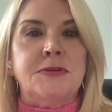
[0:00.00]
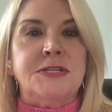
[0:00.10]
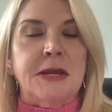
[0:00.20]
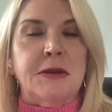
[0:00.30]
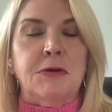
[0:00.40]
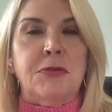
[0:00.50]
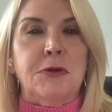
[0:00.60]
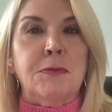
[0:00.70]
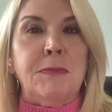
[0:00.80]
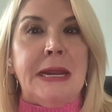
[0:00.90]
second or
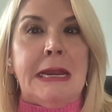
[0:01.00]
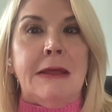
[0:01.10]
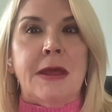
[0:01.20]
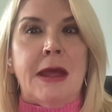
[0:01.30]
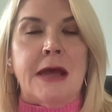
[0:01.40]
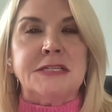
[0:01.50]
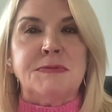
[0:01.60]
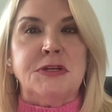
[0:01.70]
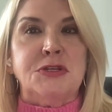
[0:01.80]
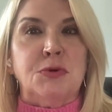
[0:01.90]
third meeting, they asked
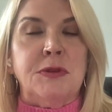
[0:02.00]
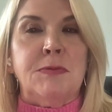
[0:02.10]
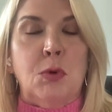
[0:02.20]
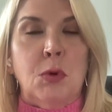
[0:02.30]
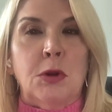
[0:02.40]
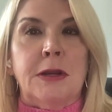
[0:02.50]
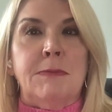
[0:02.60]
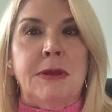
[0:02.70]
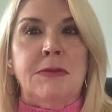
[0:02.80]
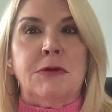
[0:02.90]
me to join the board
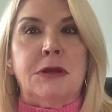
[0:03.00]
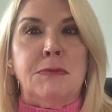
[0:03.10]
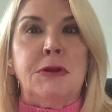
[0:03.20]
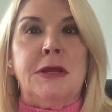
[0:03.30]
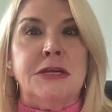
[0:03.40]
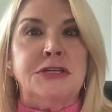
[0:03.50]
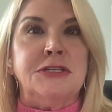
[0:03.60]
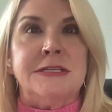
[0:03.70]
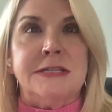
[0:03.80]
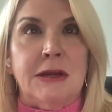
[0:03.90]
and be their
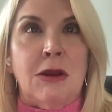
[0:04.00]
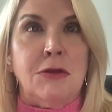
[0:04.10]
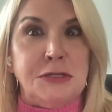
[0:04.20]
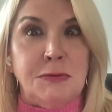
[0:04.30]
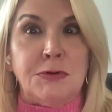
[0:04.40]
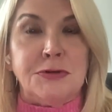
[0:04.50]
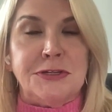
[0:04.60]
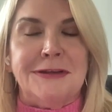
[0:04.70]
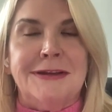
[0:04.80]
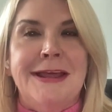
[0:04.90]
communications and technology
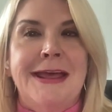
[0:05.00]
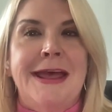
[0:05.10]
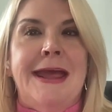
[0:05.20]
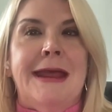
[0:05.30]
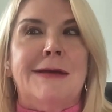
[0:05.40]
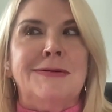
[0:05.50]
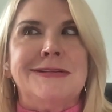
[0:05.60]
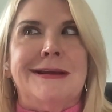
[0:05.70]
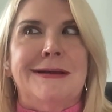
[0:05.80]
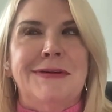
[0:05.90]
person. And I
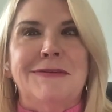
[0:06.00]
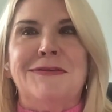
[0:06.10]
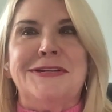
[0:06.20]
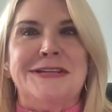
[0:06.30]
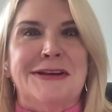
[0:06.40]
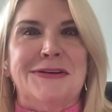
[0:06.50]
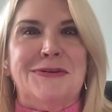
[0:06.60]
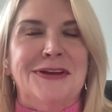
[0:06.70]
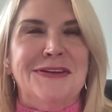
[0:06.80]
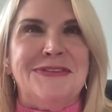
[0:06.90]
was like, I'm not very
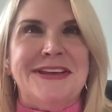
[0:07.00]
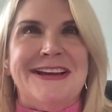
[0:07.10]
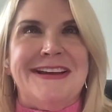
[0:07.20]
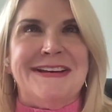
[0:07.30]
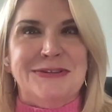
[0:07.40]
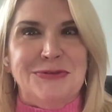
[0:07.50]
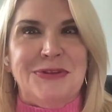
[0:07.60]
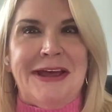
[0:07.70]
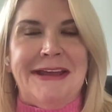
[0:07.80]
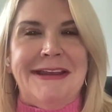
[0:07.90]
technical. I don't think I can do
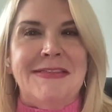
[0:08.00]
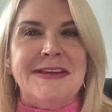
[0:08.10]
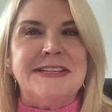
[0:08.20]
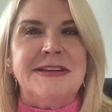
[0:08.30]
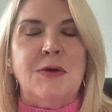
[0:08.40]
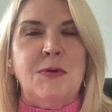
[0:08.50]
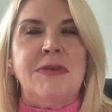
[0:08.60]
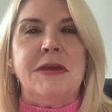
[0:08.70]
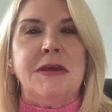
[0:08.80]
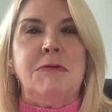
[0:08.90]
that. And they said, oh, we
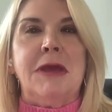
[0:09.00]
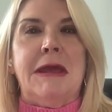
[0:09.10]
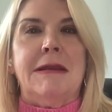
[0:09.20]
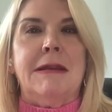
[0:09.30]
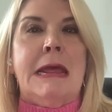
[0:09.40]
think you can.